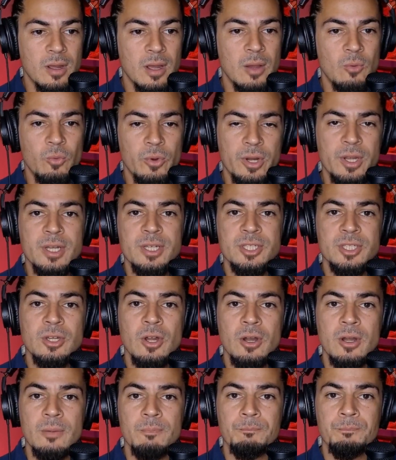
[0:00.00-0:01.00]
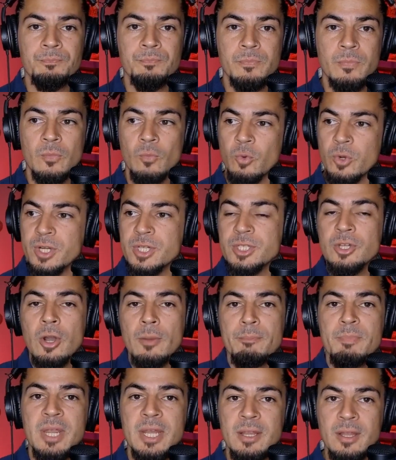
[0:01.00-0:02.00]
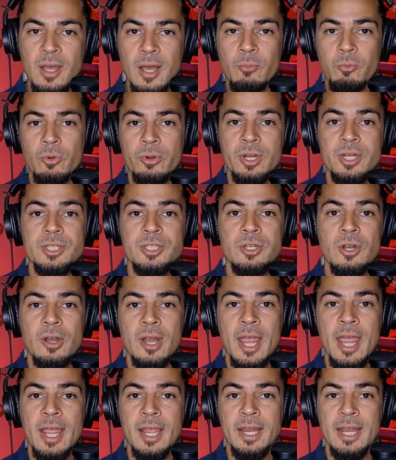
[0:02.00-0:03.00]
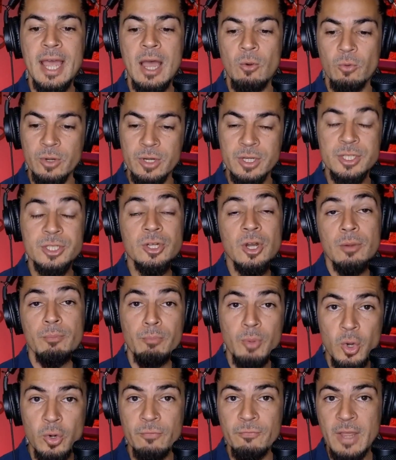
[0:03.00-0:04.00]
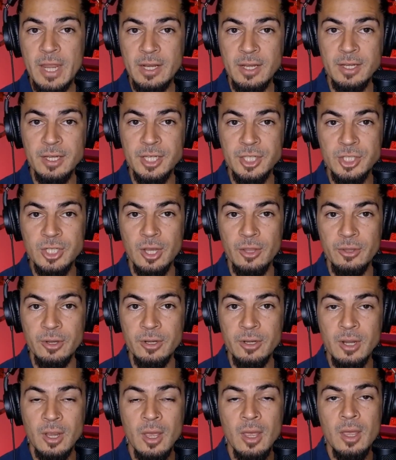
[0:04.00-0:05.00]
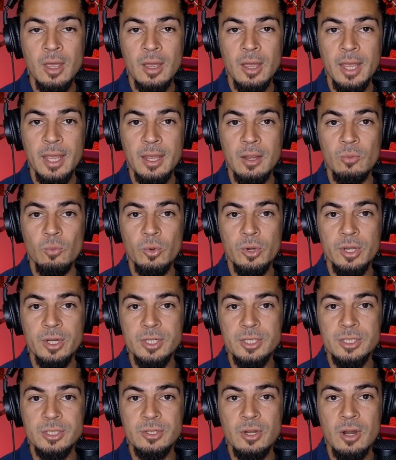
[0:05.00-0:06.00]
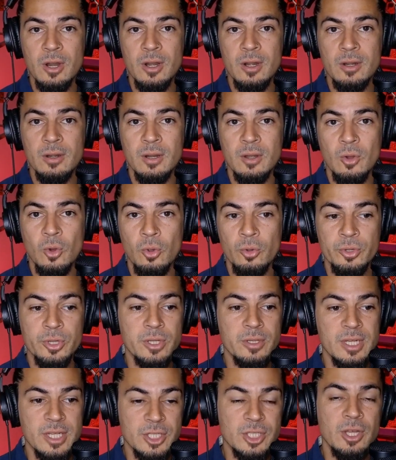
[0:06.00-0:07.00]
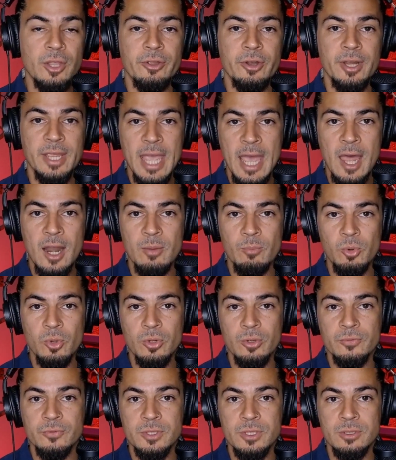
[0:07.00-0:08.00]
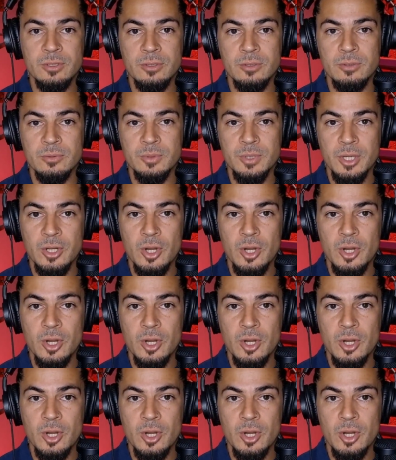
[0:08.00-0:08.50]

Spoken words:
We're going to start meeting up. We're going to start hanging out. We're going to start motivating each other, and we're going to start holding each other accountable to,